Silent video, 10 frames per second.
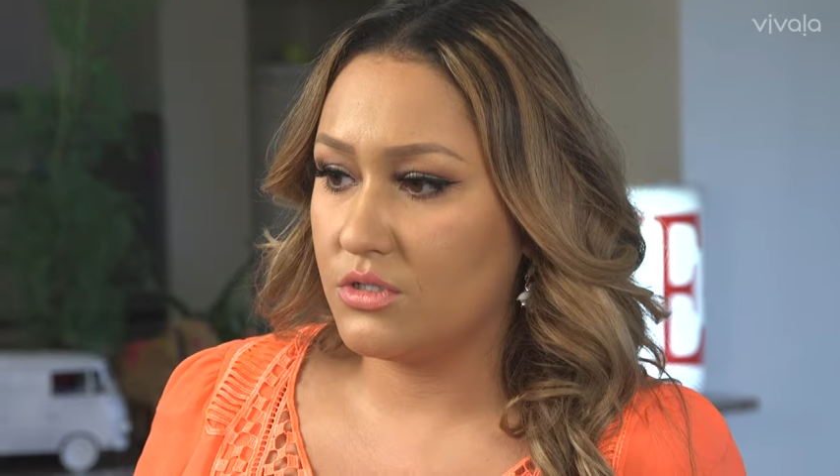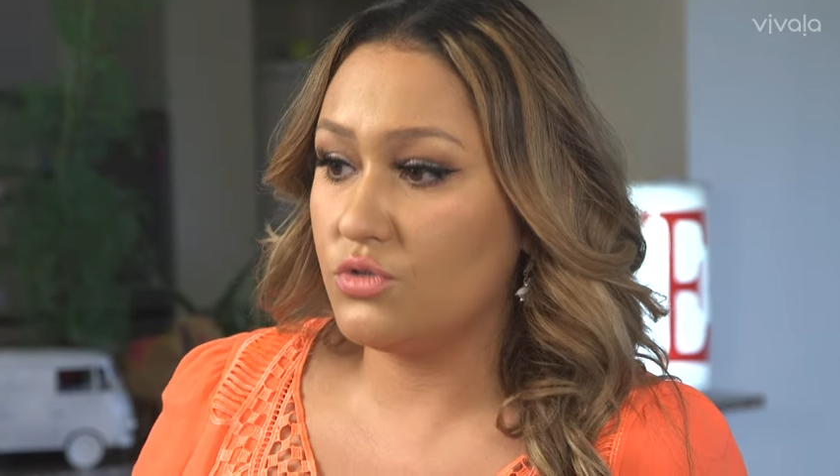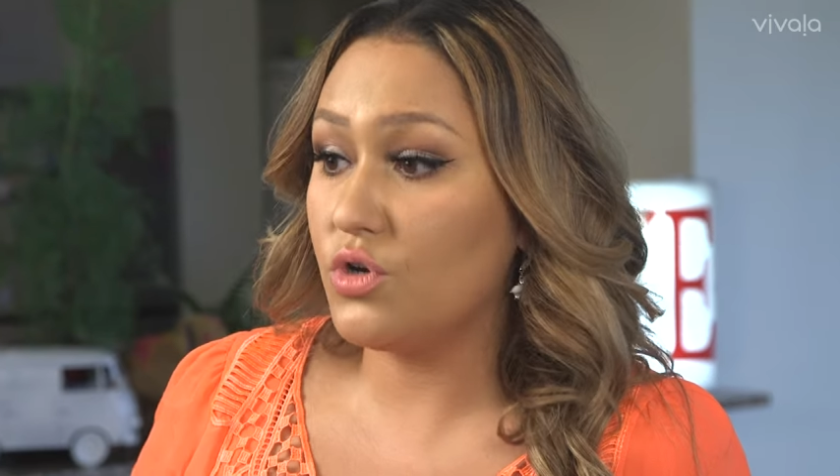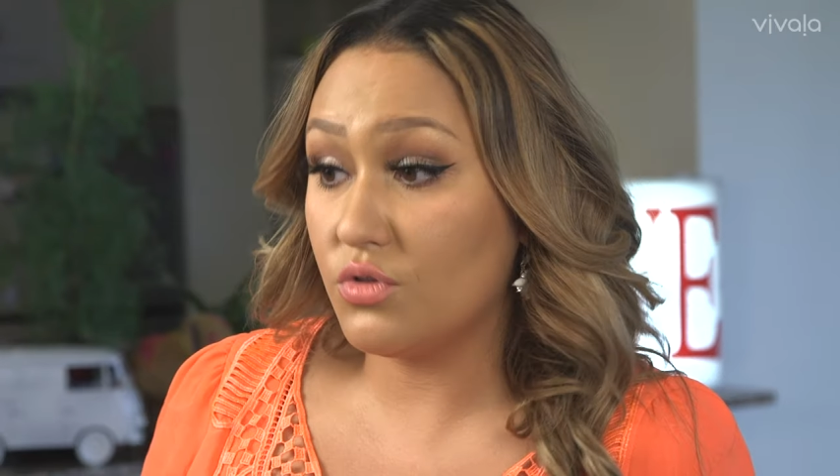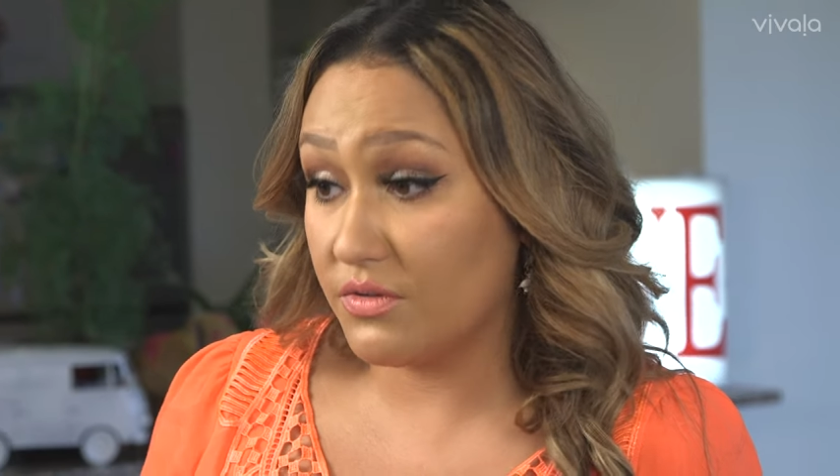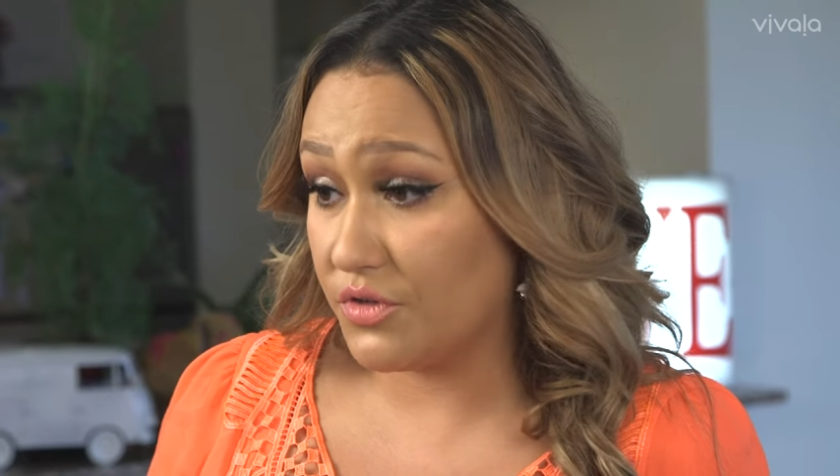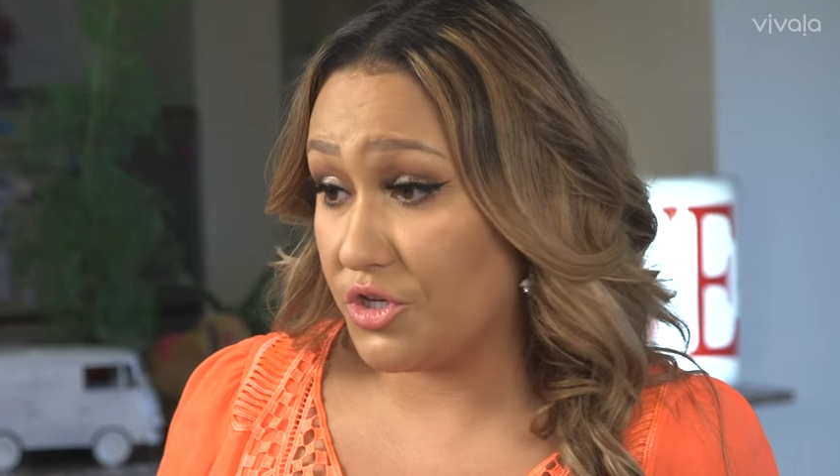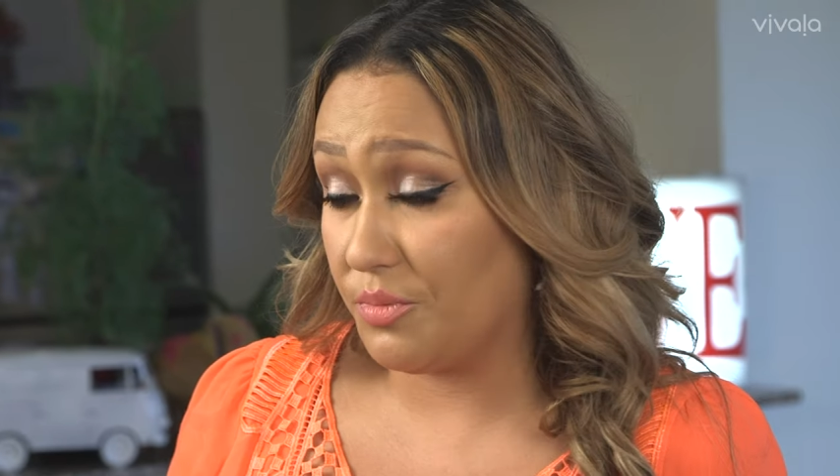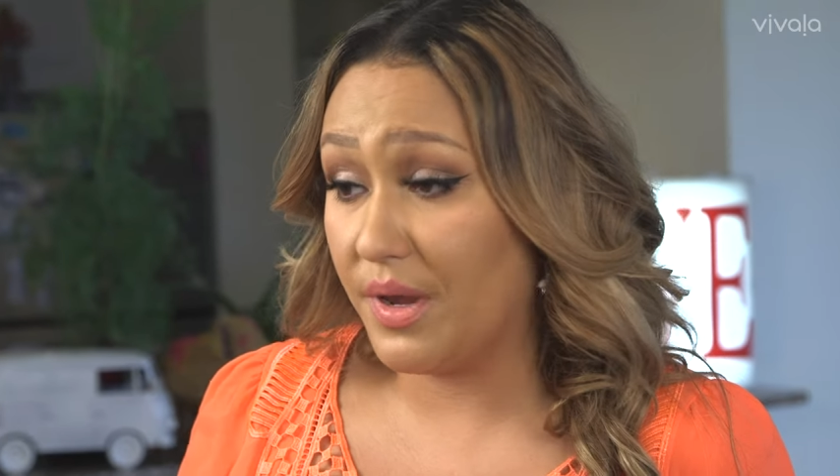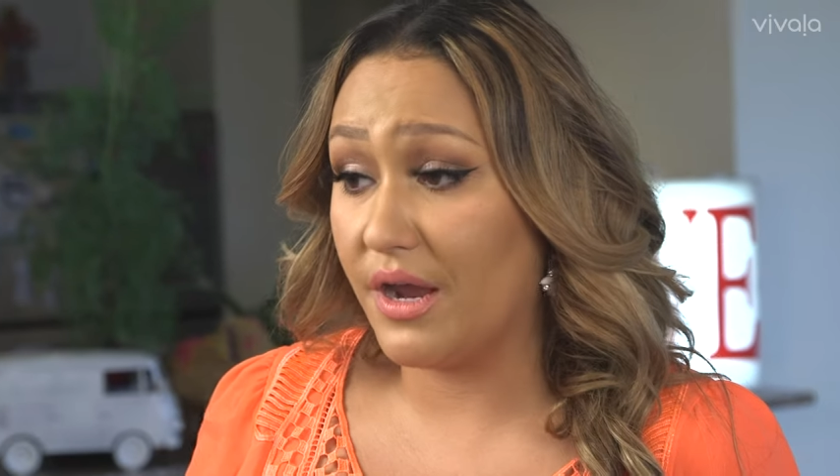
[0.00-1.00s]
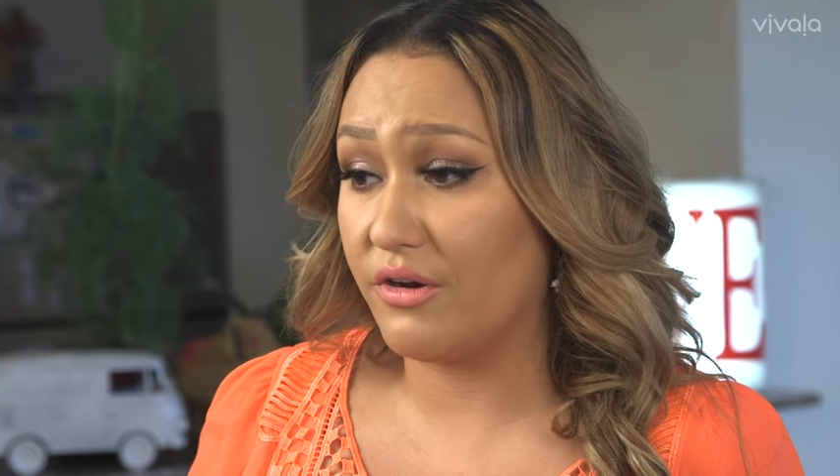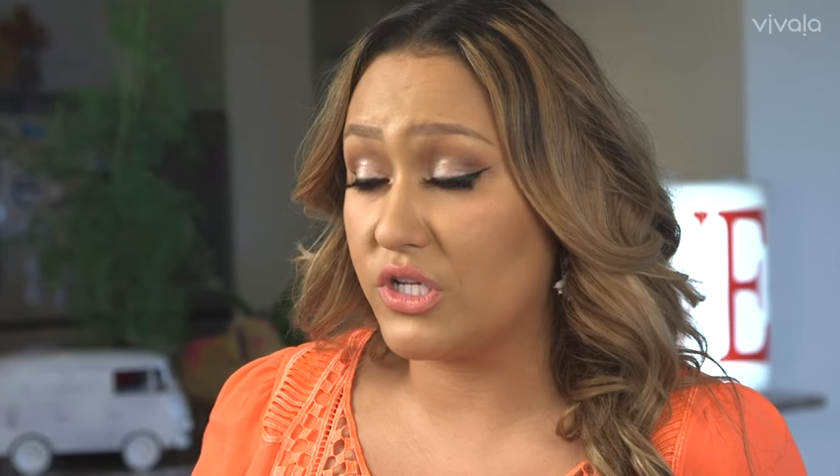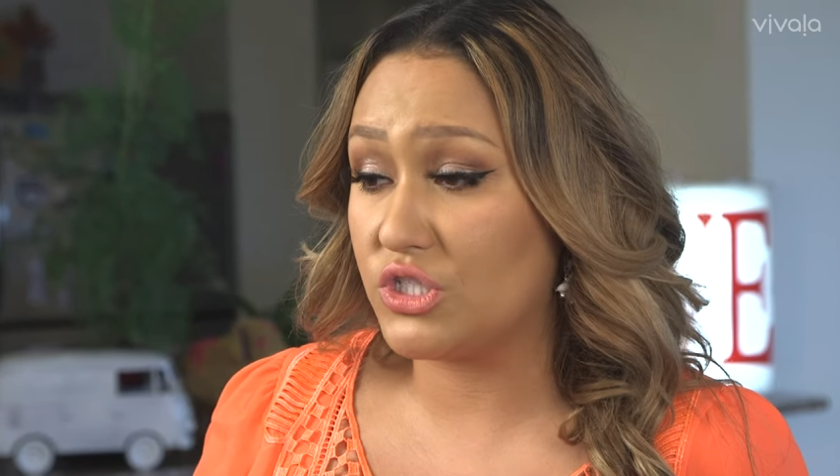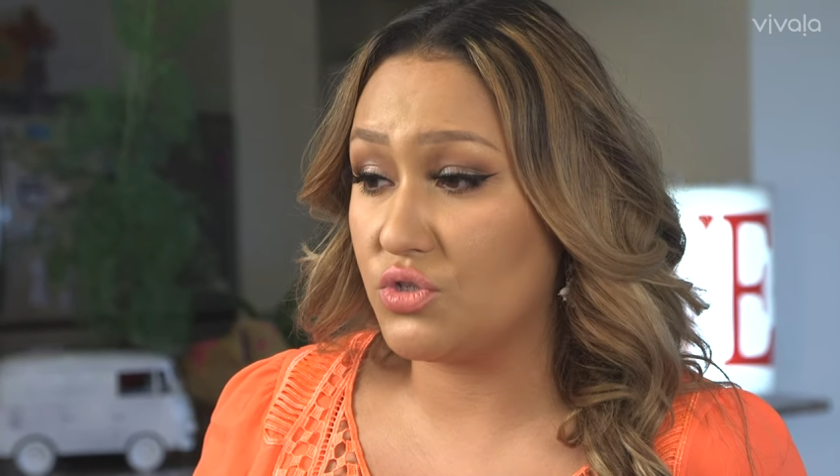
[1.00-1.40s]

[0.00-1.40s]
You don't live with your parents,